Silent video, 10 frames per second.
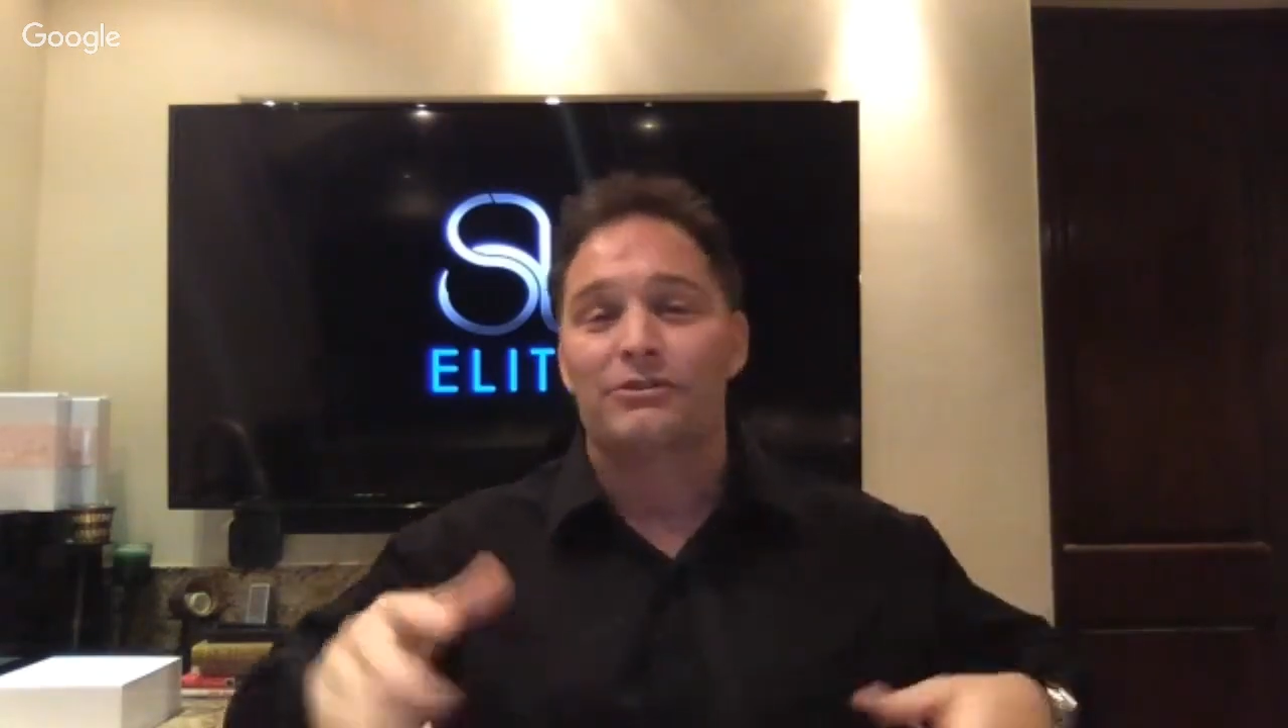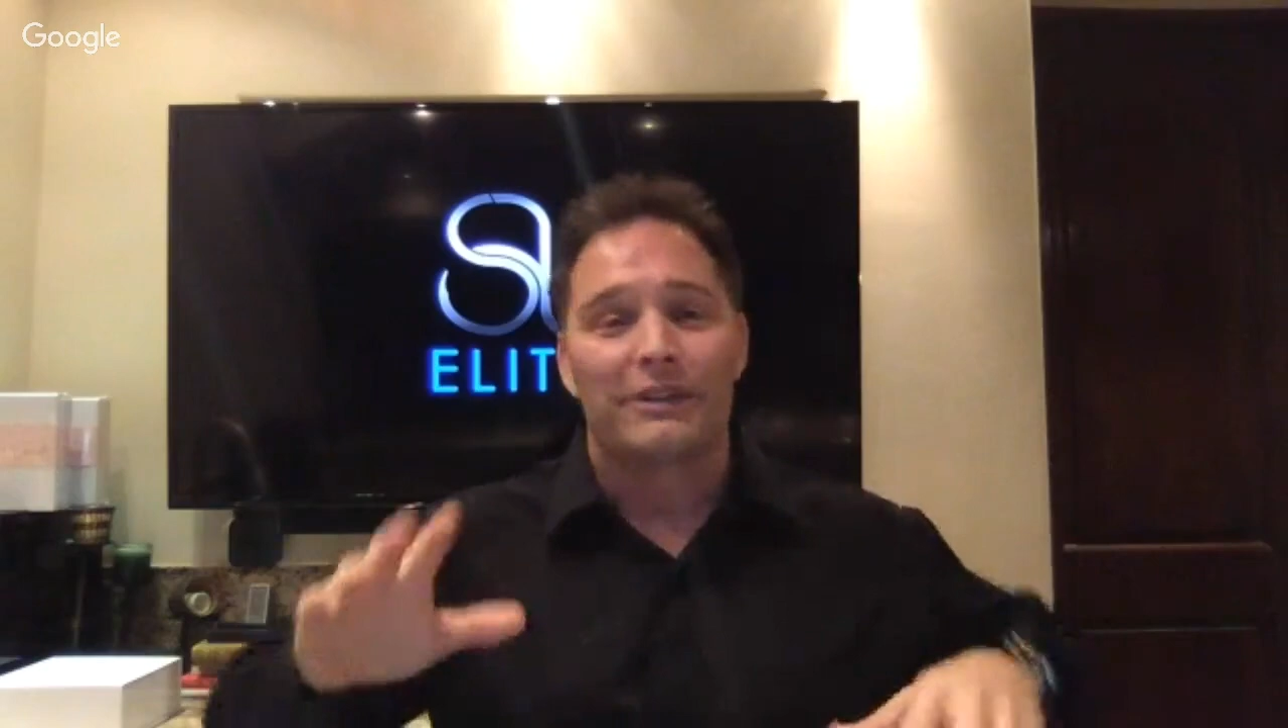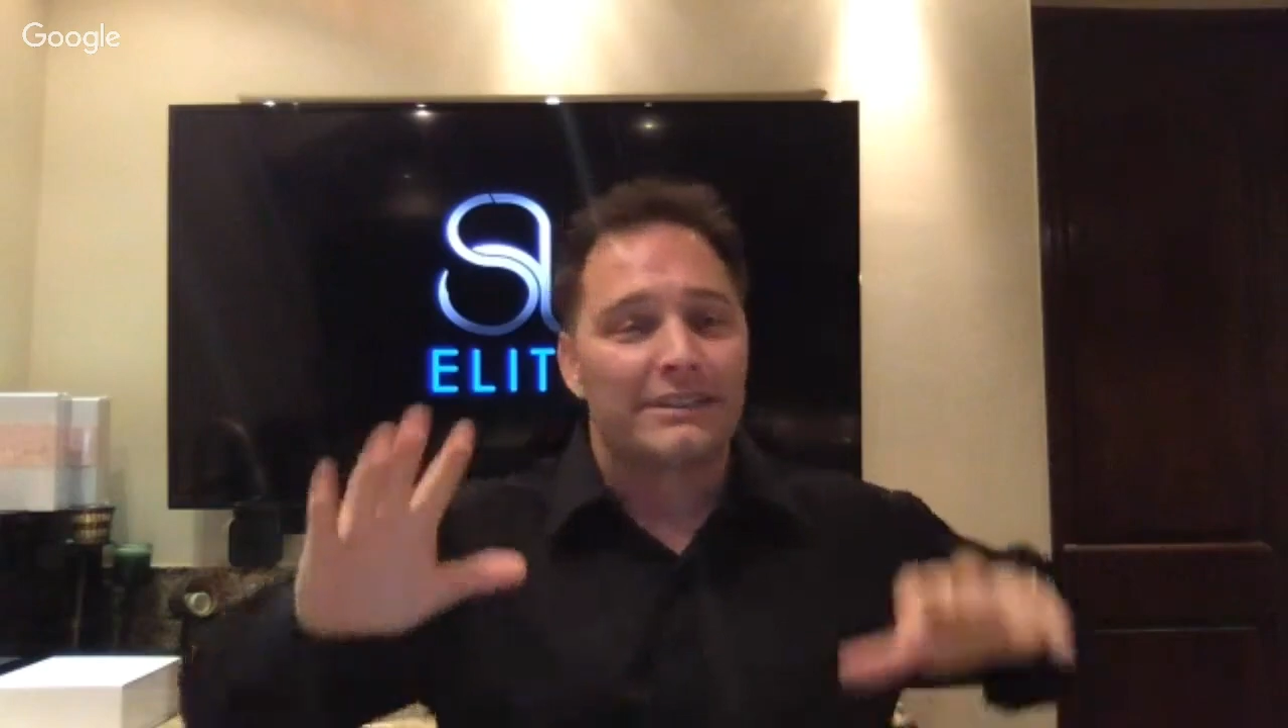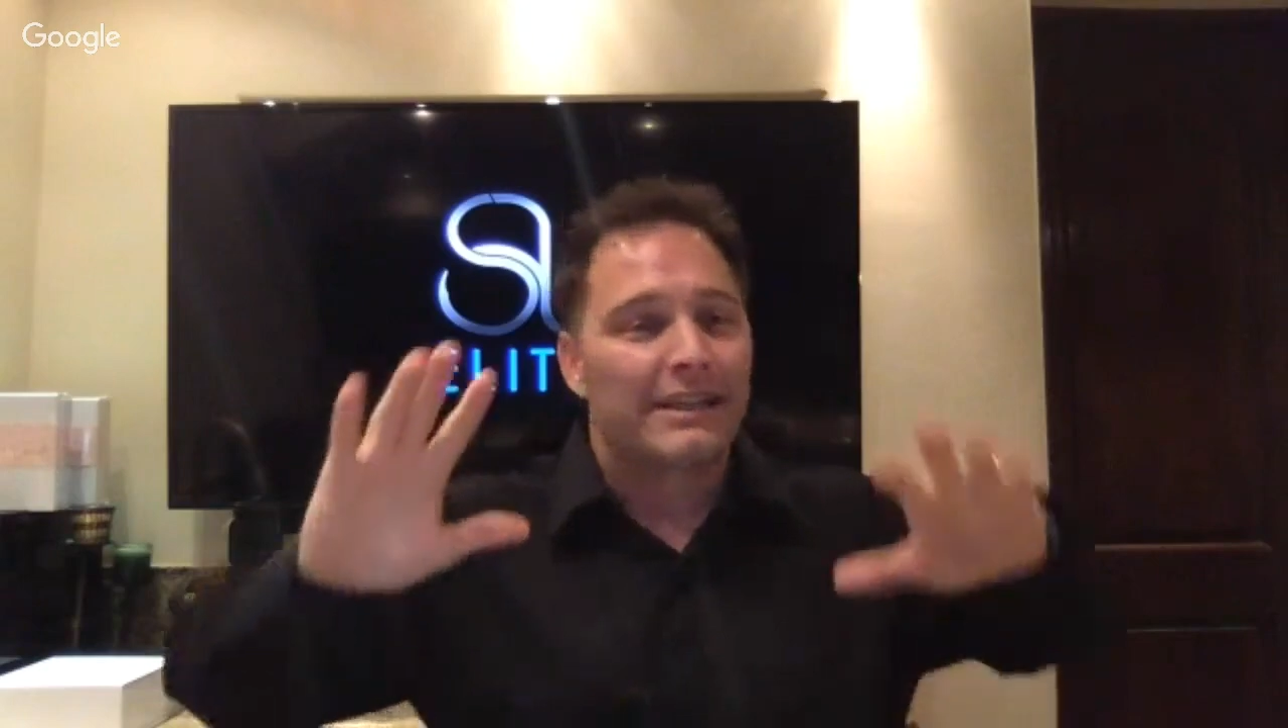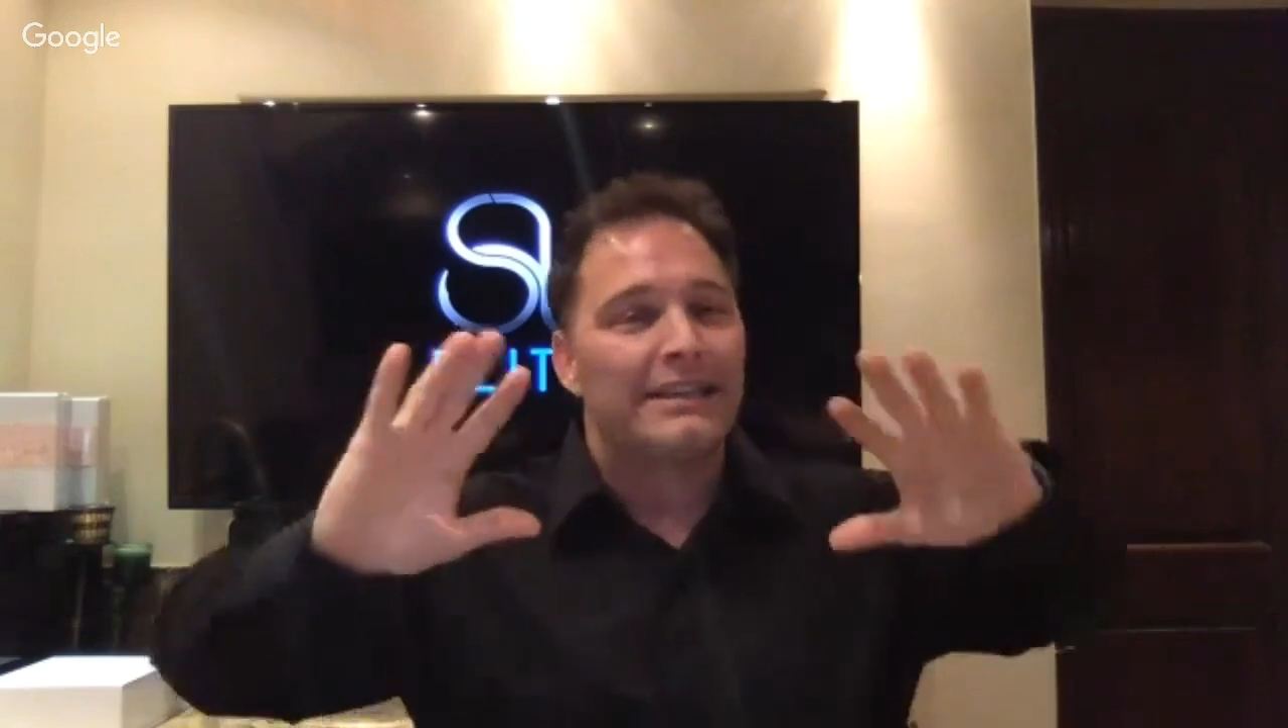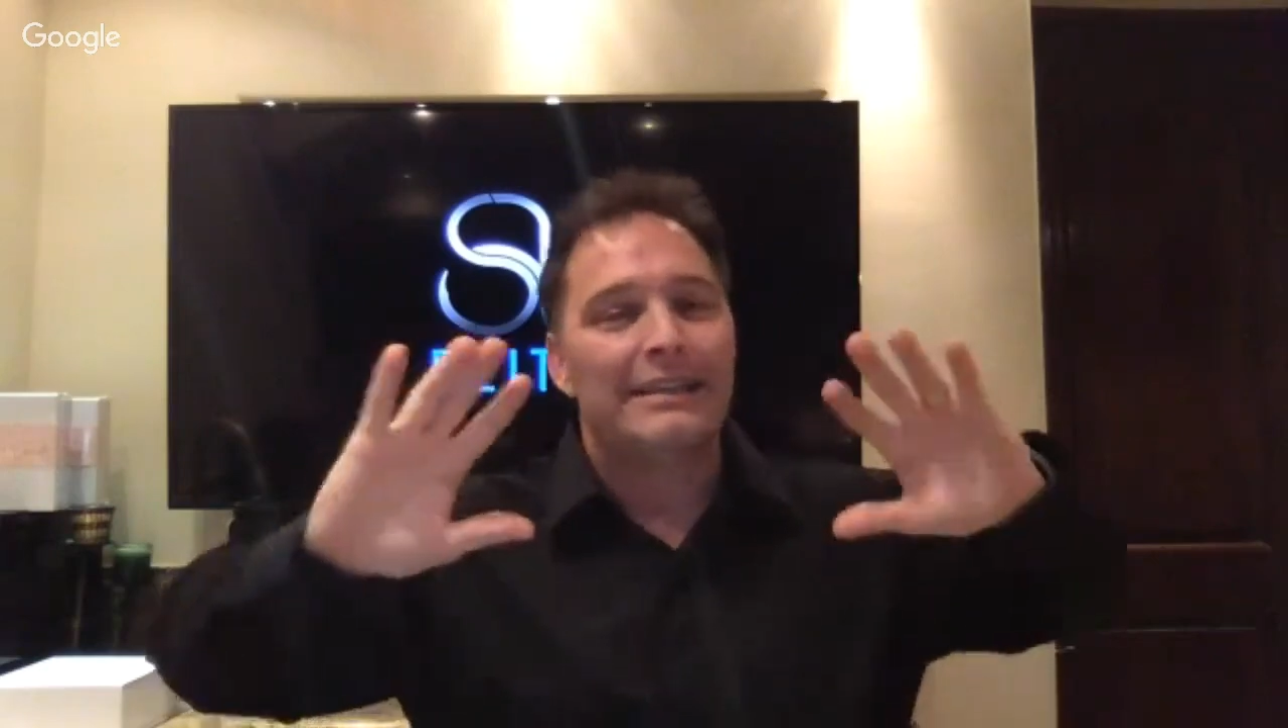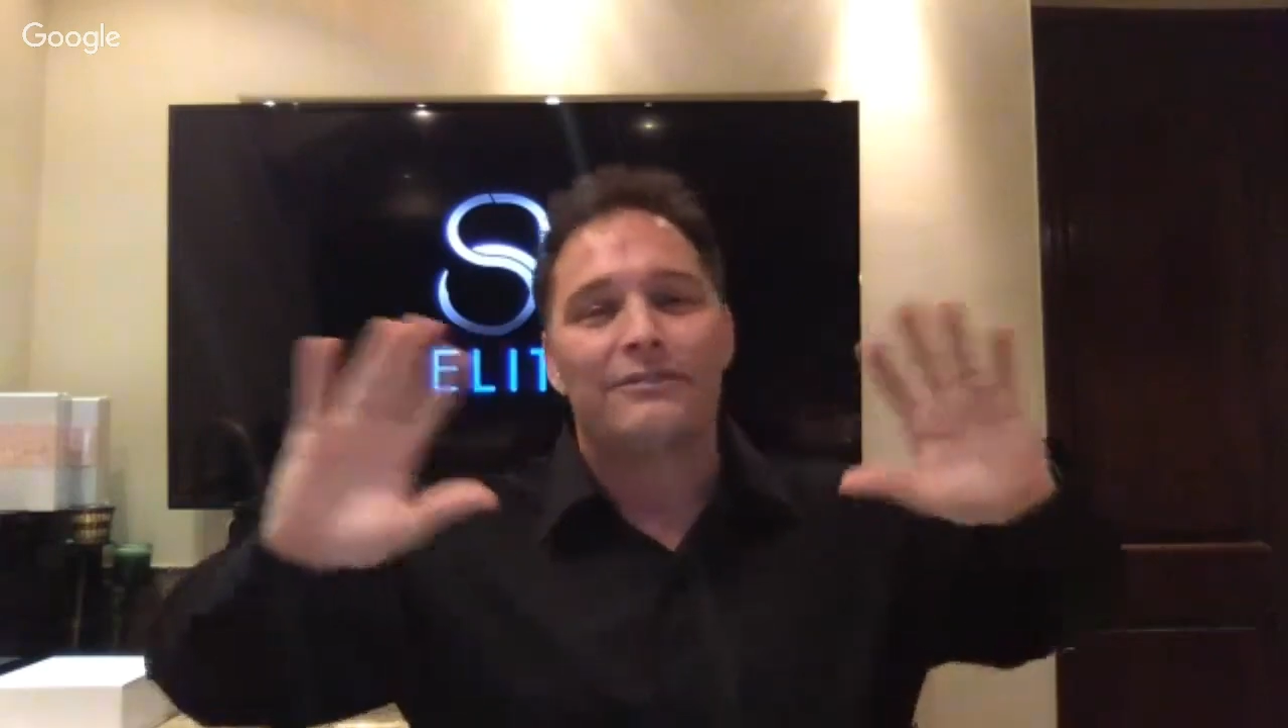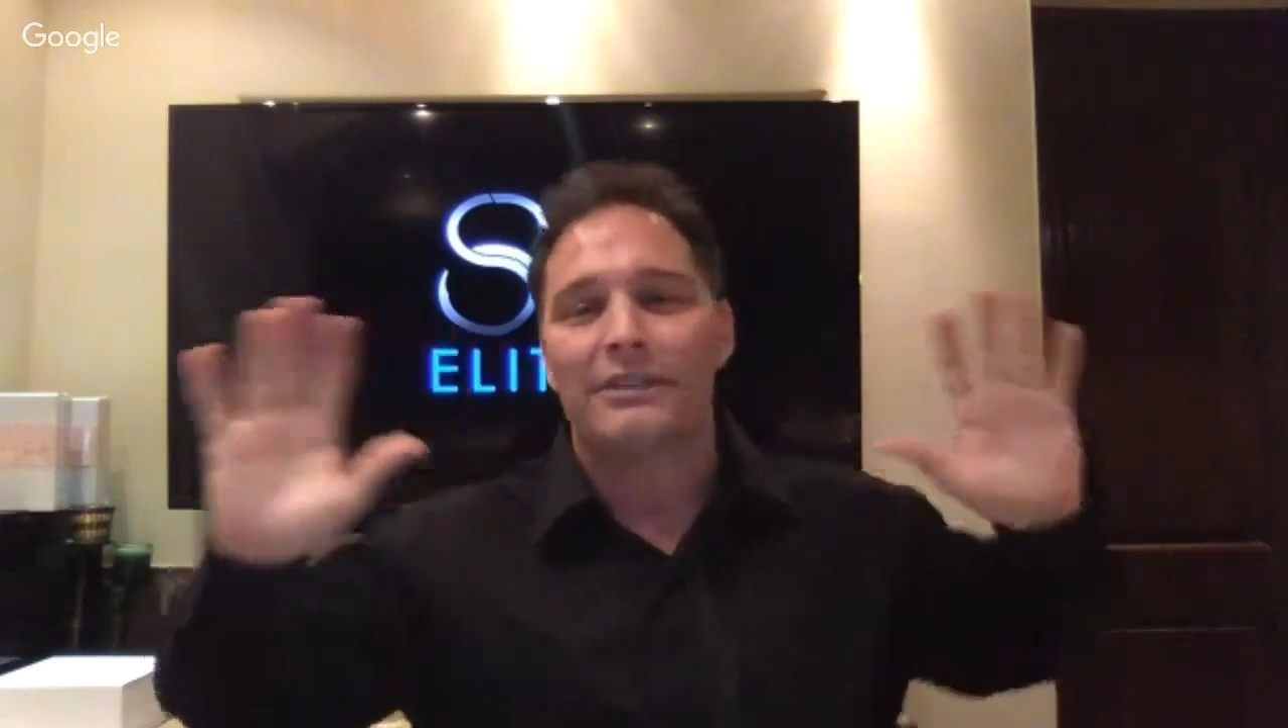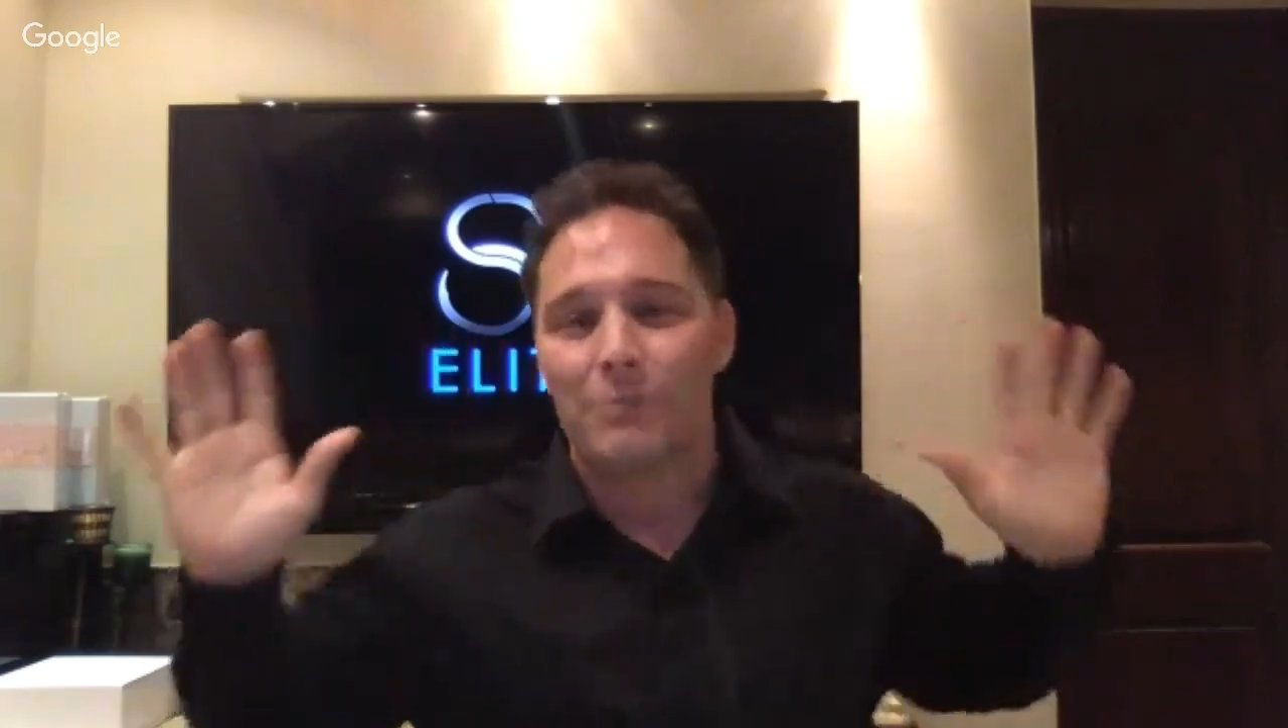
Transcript: Again, he didn't really want